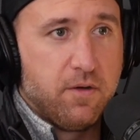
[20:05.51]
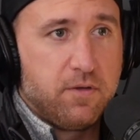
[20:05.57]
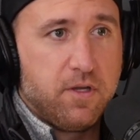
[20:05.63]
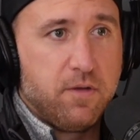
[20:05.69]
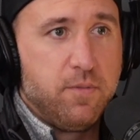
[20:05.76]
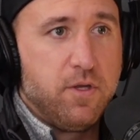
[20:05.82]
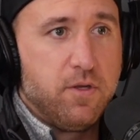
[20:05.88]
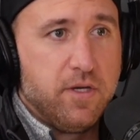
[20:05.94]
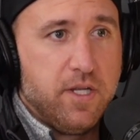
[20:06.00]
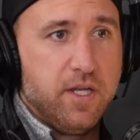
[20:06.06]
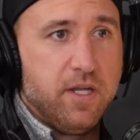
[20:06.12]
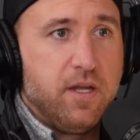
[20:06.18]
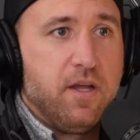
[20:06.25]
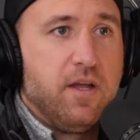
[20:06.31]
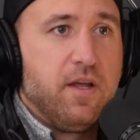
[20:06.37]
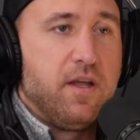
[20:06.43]
community,
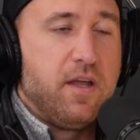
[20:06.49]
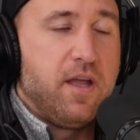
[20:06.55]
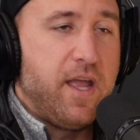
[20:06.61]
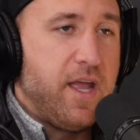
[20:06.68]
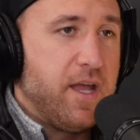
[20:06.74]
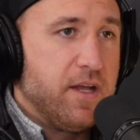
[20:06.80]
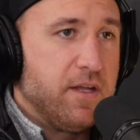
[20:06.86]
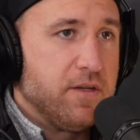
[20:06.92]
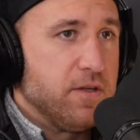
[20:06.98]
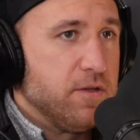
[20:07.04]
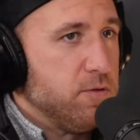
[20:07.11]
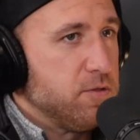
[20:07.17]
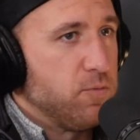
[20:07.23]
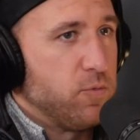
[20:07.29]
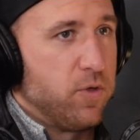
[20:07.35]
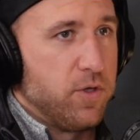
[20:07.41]
and
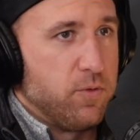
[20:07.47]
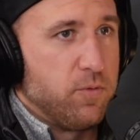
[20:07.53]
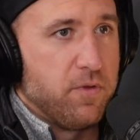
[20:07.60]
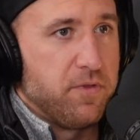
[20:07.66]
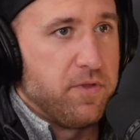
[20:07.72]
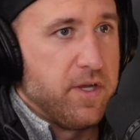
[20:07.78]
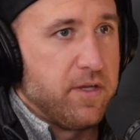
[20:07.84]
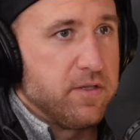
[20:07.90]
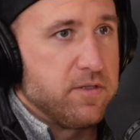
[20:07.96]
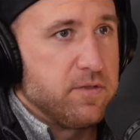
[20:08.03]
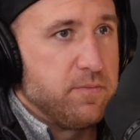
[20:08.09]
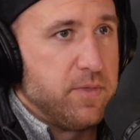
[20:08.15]
do some really cool things.